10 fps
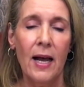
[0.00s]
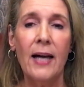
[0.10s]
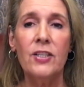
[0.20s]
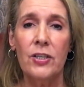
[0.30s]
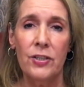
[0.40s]

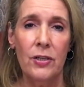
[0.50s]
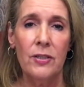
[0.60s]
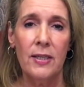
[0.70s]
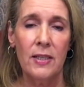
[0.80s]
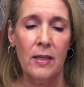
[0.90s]
I just
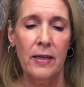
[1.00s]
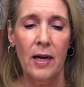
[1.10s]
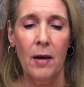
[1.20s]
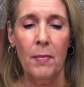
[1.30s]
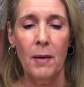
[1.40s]
use it to clean
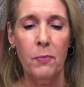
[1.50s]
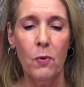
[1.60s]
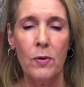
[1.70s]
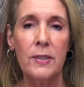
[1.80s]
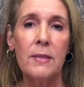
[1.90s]
out my
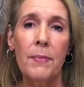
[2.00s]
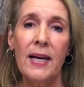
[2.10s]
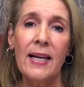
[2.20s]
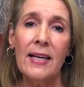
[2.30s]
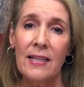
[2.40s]
pores, but
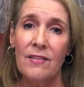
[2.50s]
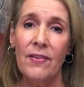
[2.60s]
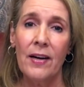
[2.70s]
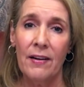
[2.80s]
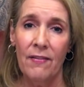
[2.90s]
it is
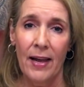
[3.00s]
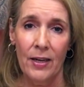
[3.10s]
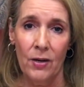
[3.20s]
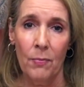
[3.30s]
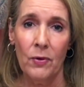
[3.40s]
very
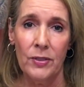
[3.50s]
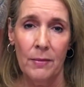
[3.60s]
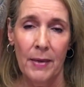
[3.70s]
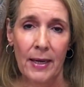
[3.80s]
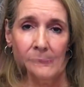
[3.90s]
valuable to
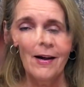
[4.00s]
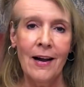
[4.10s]
me.